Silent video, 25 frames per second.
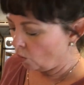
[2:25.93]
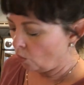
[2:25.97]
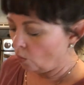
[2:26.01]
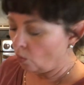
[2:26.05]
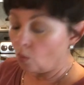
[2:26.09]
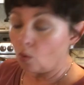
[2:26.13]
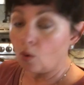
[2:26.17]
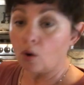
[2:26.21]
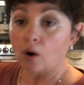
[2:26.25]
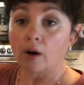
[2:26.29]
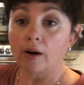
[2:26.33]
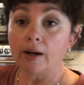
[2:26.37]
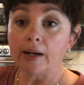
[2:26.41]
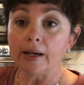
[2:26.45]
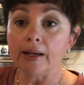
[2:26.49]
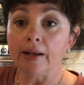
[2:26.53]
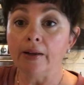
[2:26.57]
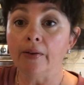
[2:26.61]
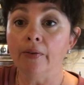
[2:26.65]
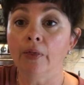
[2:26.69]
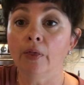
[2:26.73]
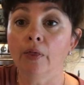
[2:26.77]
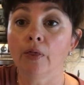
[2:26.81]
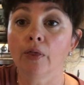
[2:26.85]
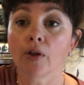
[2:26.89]
or
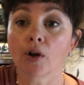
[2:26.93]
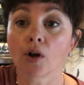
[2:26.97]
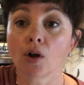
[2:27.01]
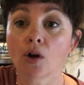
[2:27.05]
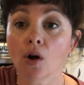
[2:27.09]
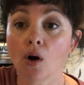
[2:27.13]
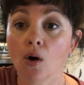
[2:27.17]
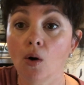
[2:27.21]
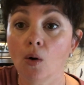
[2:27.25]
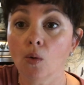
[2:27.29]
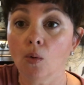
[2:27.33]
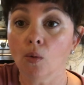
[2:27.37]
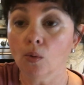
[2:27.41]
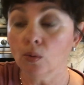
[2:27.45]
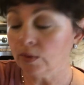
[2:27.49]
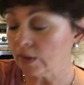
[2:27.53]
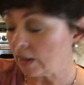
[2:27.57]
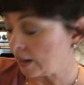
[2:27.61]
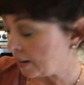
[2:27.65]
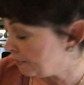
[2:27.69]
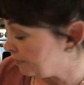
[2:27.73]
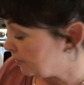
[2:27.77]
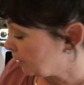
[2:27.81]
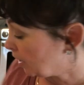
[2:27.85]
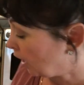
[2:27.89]
in the gold.
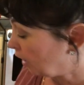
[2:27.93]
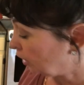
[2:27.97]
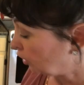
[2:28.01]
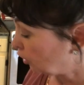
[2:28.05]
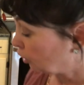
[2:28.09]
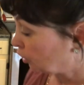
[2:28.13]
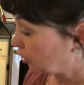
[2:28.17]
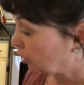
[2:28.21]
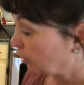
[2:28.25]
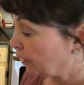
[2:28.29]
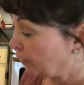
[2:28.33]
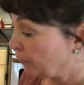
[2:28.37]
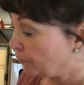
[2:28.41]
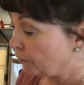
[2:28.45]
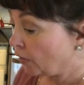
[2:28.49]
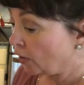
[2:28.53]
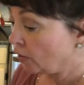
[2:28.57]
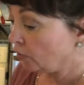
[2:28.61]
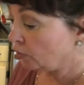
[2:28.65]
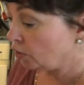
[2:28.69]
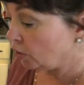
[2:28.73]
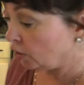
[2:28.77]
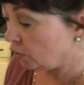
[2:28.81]
I'm not sure if I'll